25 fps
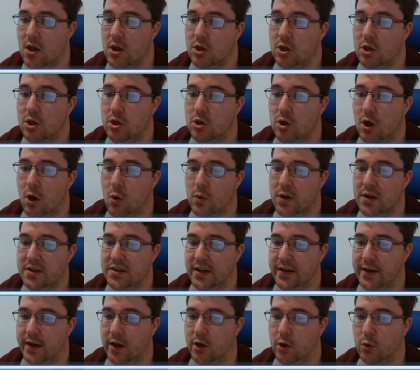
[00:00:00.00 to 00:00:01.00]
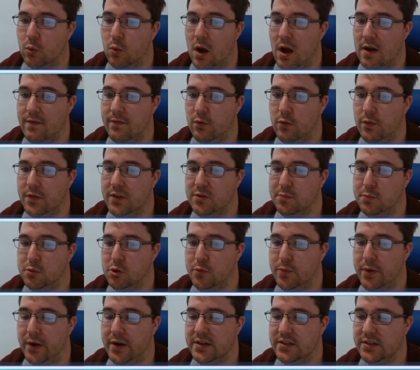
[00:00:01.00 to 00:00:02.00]
You don't want to take out your waffle with the
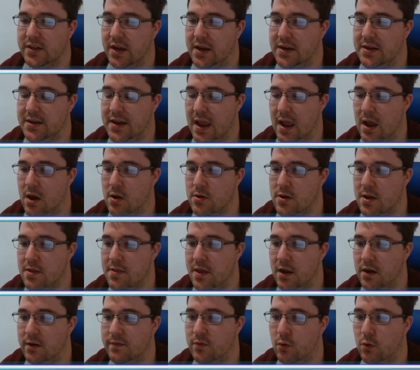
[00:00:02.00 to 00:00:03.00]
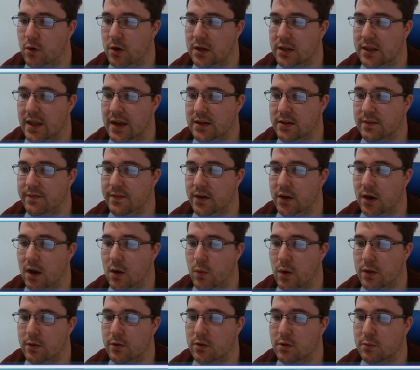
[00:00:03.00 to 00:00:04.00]
blueberry side down, therefore you'd like to figure out
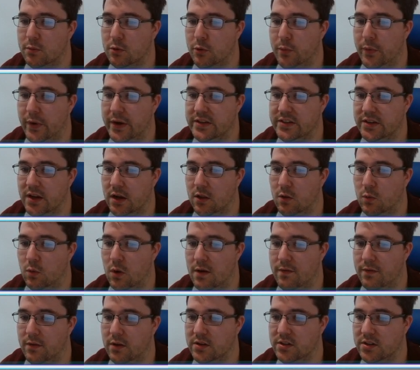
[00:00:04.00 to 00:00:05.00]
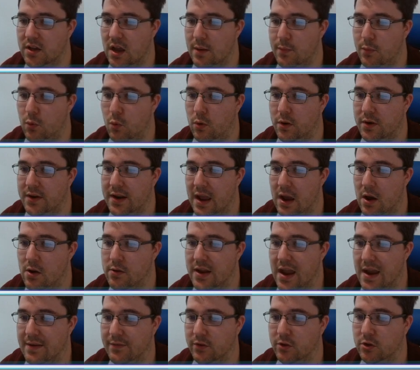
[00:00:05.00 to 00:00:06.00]
whether the blueberry side of the waffle is up or down
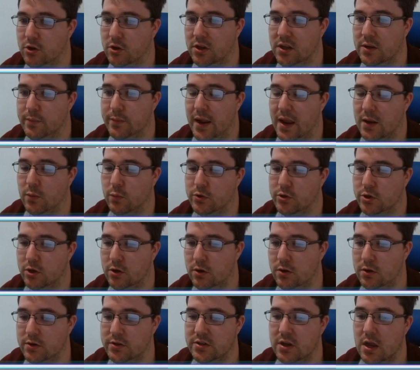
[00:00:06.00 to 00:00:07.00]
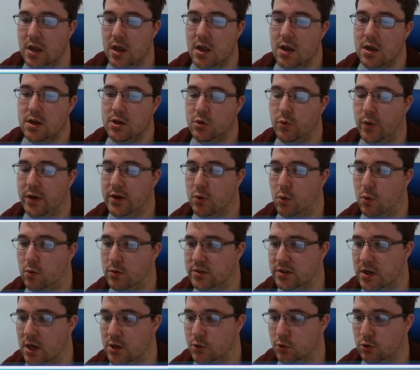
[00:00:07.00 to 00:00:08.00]
after the cooking pan returns to a
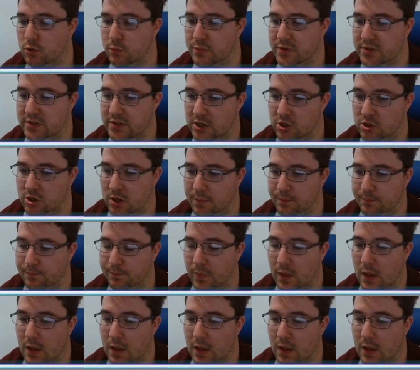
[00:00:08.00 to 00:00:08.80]
horizontal position.